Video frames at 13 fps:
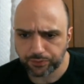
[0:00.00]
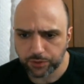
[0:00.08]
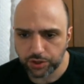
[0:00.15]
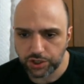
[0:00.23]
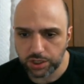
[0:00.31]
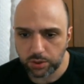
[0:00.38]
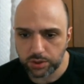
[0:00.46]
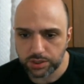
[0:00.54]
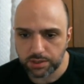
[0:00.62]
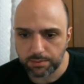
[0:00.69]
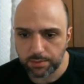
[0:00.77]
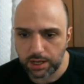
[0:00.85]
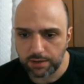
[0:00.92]
Lowers the
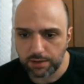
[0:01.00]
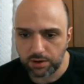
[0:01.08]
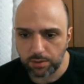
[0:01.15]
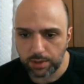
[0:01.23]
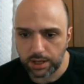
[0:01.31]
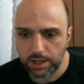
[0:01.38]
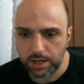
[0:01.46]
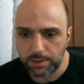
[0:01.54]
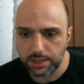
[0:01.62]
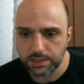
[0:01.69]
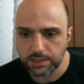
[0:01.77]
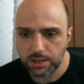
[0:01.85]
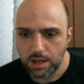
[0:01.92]
might of nearby enemies.